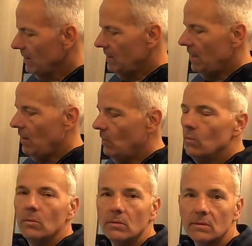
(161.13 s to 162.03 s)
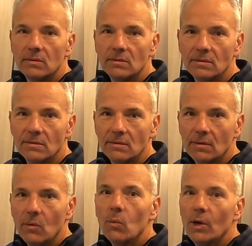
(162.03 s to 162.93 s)
Now
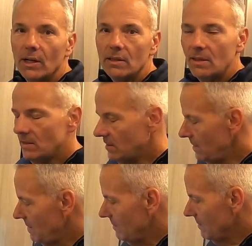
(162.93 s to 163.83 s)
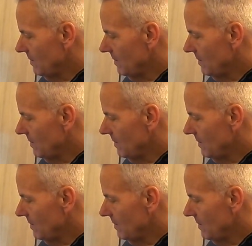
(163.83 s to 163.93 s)
we're going to test it out.